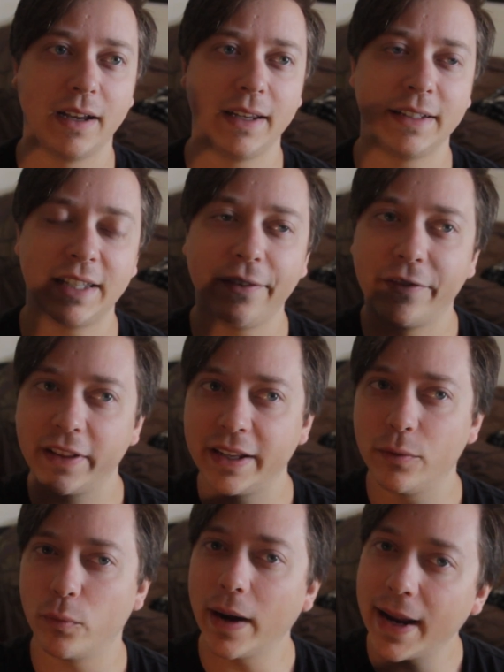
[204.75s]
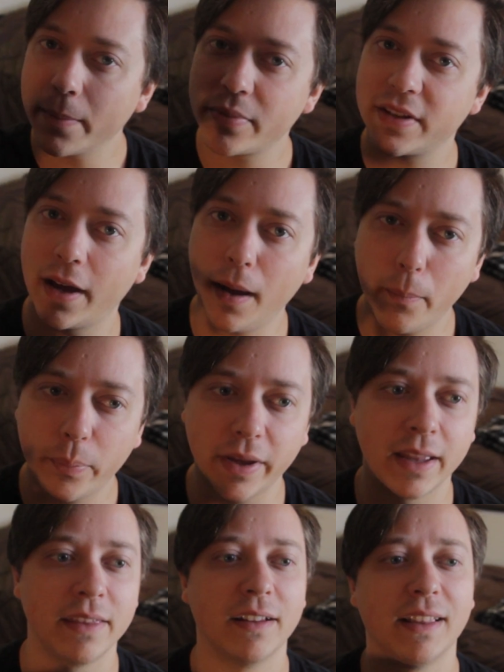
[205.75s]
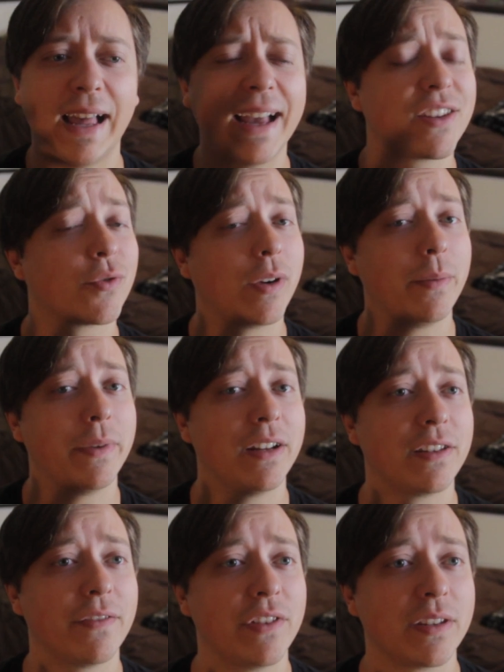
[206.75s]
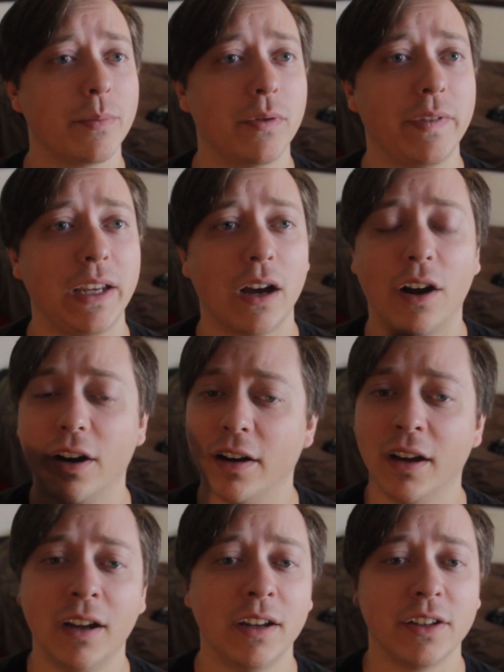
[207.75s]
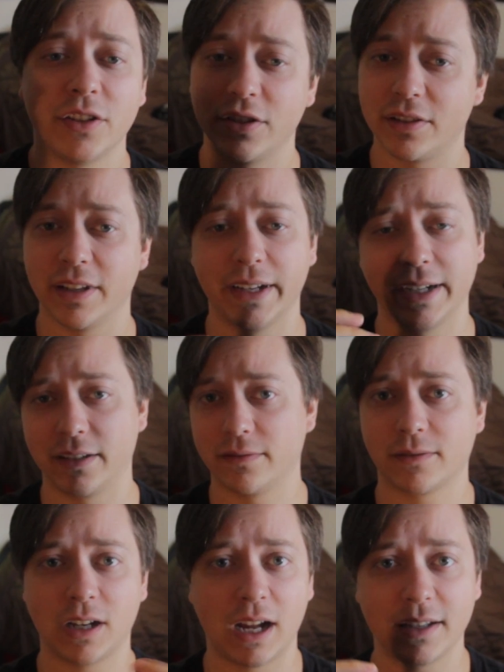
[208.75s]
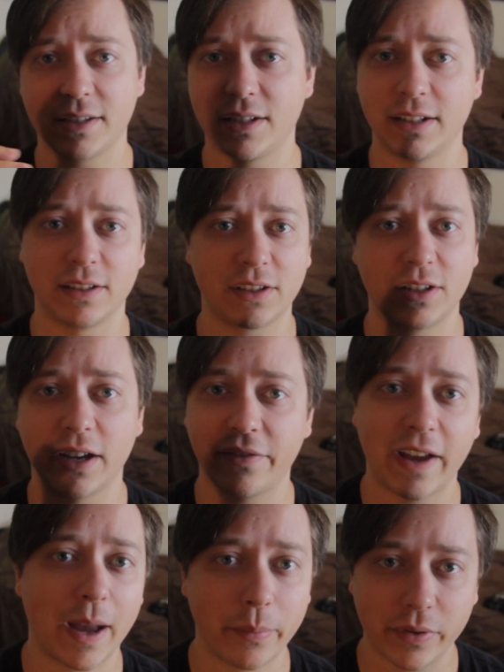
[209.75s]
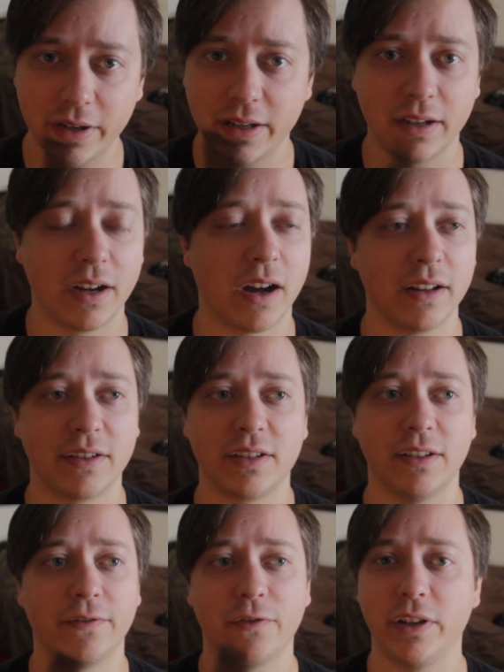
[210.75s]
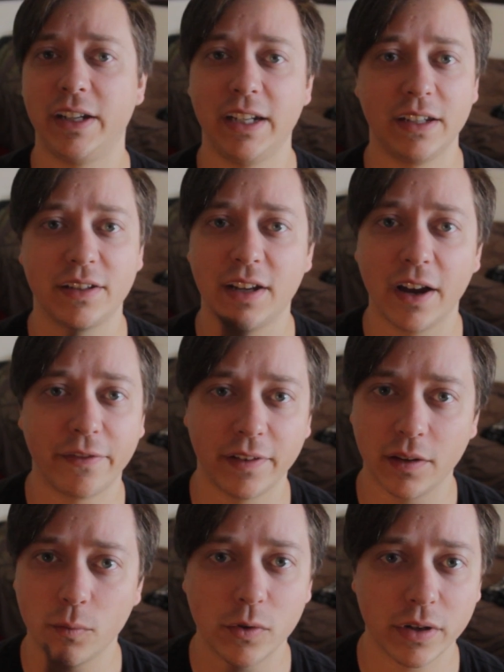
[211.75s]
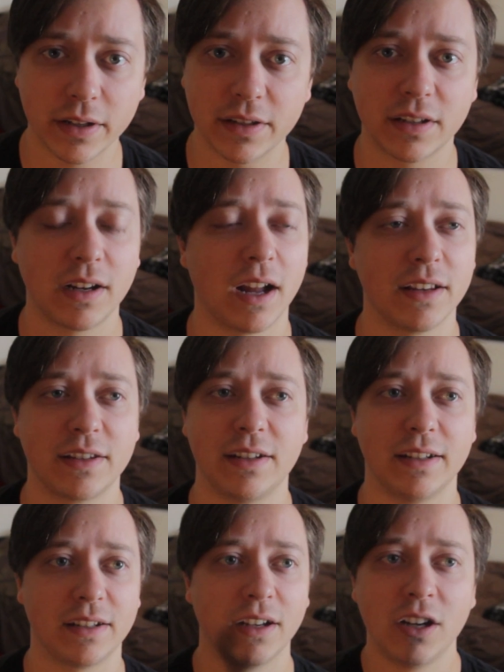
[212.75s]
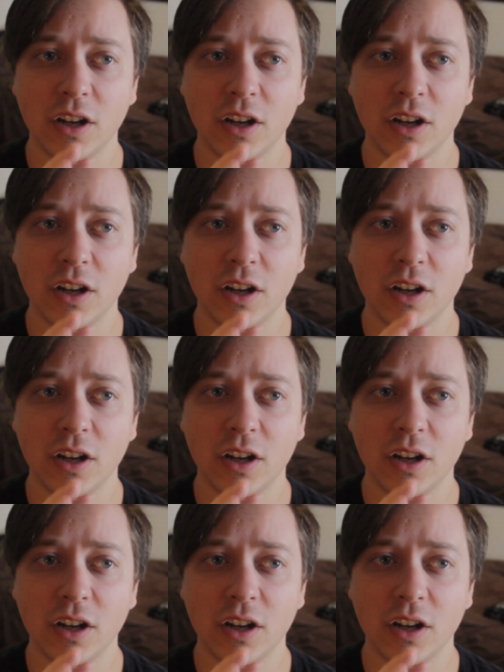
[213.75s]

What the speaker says: it definitely ramps up, and the last 20 minutes of this movie are just like constant stuff happening, constant freaky stuff in woods, constant